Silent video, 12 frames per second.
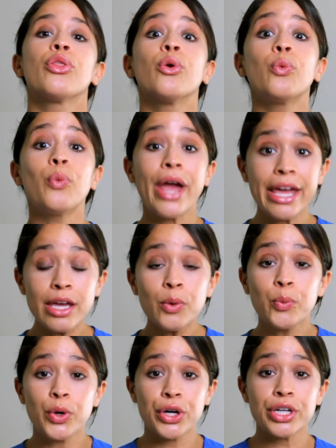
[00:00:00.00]
The way
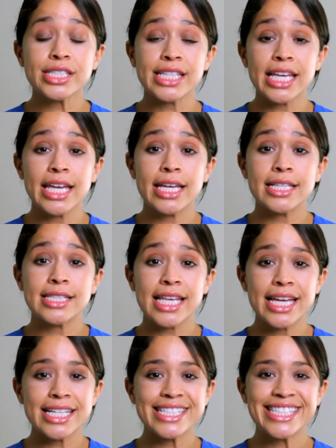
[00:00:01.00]
it works is
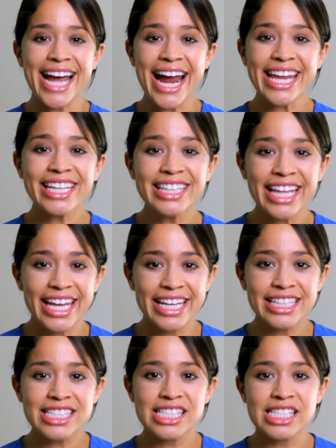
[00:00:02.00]
it
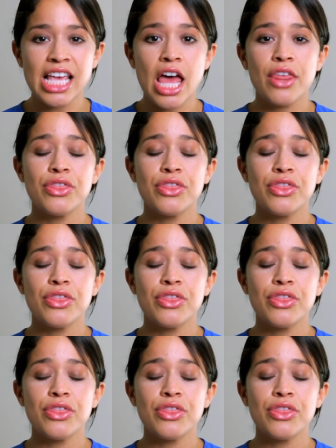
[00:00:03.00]
dilates